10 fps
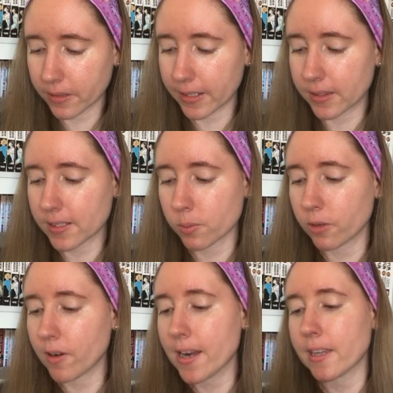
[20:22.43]
Like this one
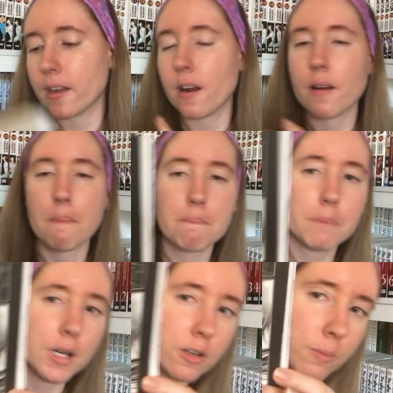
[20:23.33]
right here.
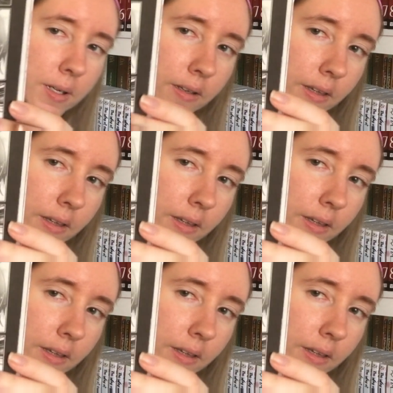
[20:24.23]
Boom.